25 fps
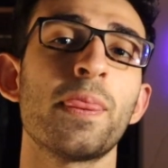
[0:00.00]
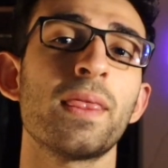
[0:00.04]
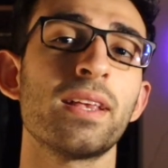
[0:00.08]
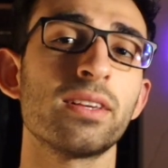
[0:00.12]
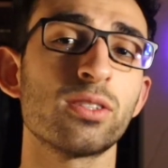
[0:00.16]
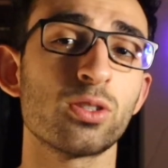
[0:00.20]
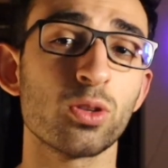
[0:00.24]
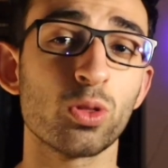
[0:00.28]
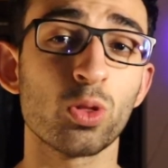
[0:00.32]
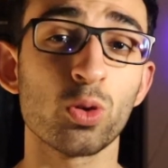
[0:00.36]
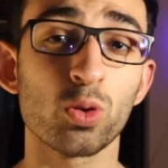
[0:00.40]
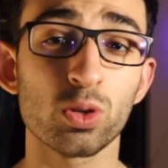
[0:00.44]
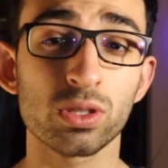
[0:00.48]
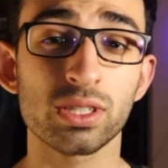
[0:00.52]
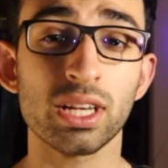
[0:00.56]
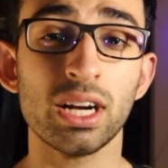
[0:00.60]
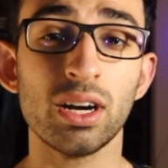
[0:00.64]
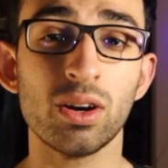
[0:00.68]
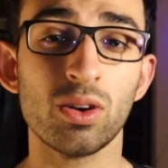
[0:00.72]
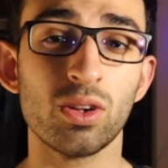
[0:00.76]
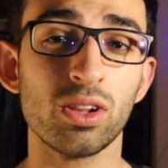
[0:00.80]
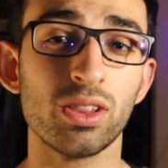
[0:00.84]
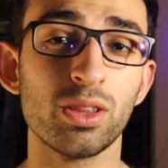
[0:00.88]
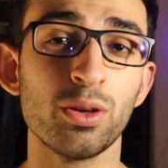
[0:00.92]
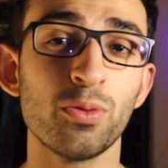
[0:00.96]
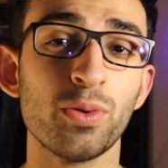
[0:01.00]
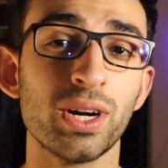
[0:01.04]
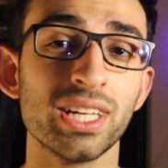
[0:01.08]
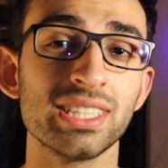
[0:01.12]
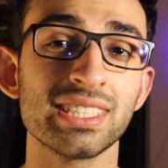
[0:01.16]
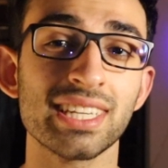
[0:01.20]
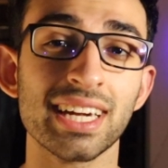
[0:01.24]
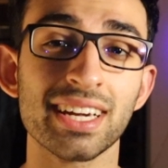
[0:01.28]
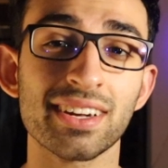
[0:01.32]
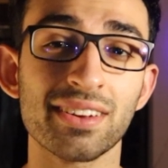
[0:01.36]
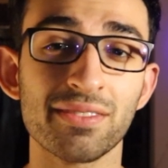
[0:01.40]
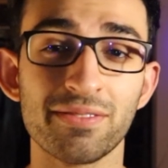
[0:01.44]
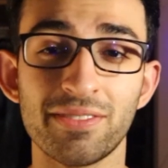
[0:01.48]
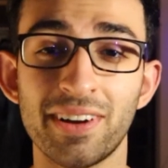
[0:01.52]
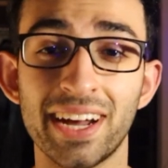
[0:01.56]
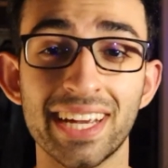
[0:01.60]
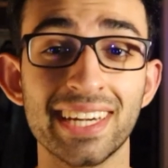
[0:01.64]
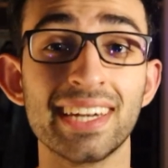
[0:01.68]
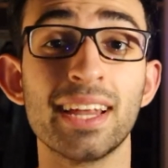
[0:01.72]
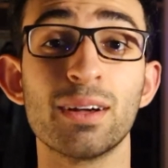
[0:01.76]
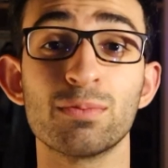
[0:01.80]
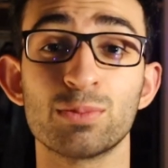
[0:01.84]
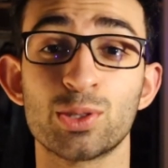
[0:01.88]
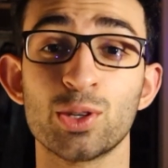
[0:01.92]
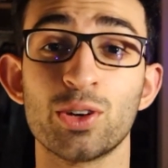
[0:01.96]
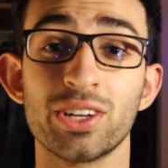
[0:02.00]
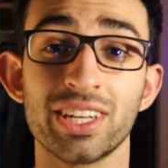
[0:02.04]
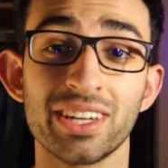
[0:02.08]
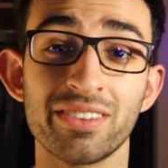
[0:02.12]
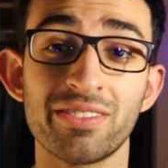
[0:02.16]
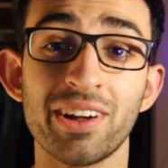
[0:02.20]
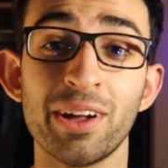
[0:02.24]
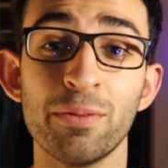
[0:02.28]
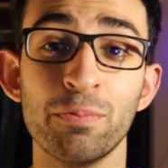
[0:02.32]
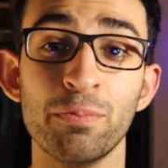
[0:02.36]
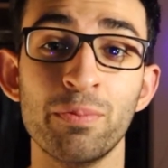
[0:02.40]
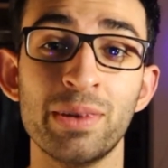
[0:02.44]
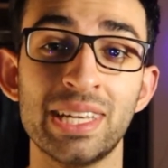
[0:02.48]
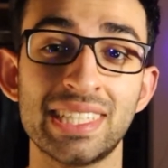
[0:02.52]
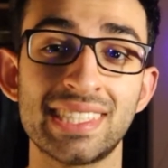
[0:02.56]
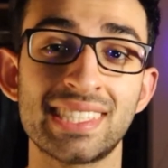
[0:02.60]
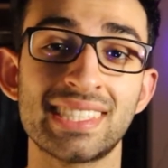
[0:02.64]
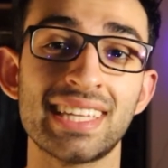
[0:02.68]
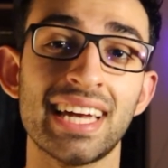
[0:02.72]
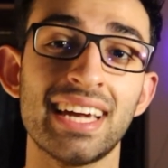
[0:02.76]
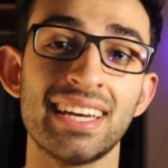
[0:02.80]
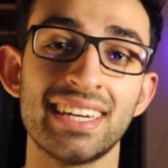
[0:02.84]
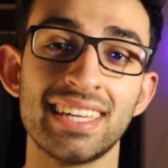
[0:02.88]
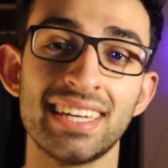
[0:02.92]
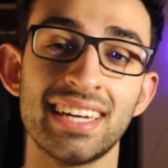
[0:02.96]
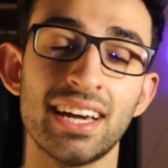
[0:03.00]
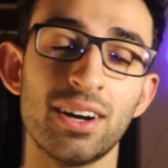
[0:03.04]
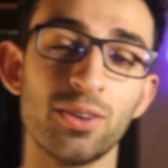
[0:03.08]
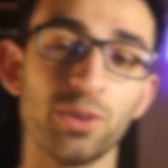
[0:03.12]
So those are all the ones I could find. I'm sorry if I missed any